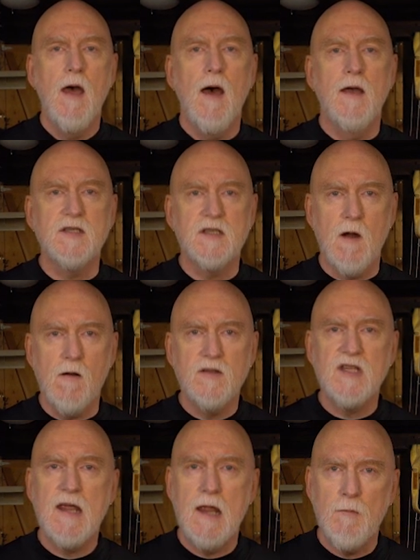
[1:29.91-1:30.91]
I started
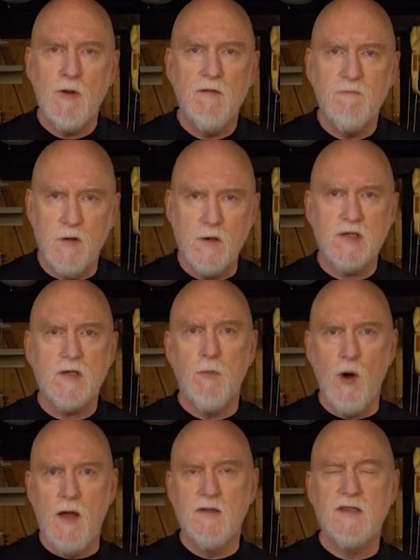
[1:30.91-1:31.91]
to hammer the first
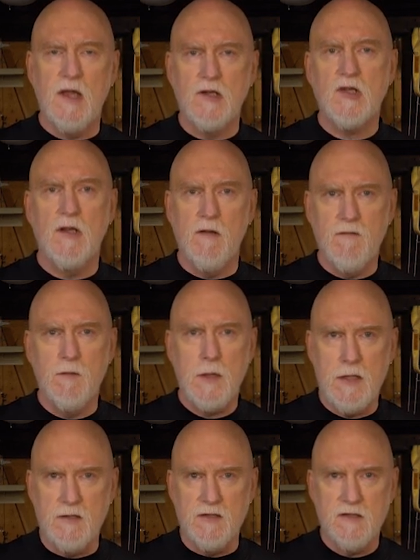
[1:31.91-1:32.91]
bronze section of the
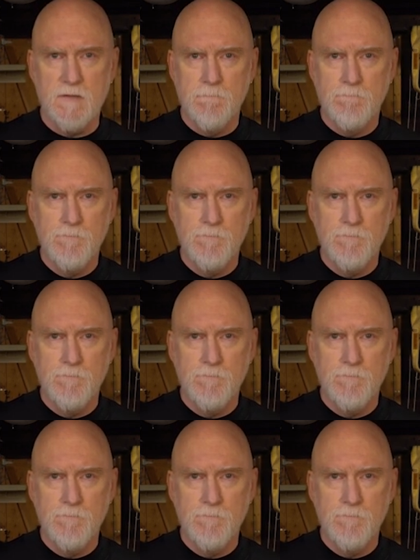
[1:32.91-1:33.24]
piece.